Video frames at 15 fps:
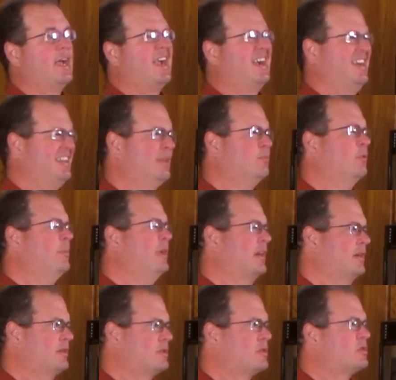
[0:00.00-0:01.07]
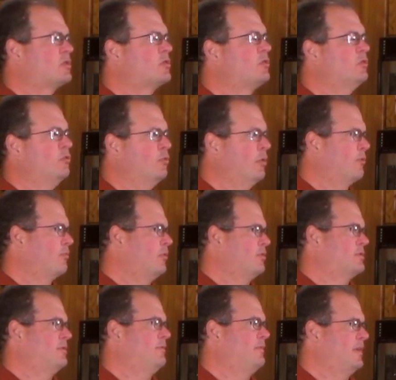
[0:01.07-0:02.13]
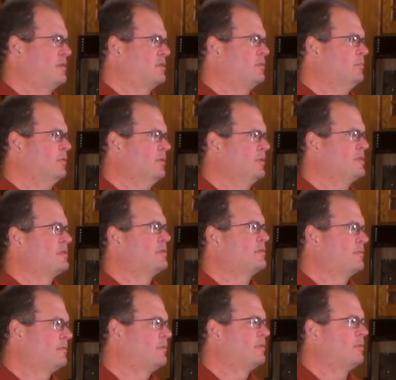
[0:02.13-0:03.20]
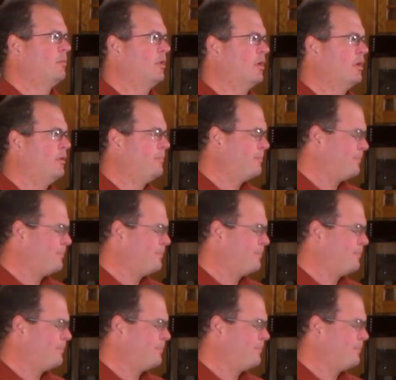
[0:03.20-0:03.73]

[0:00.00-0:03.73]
and then we'll make a stew with roasted vegetables tomorrow.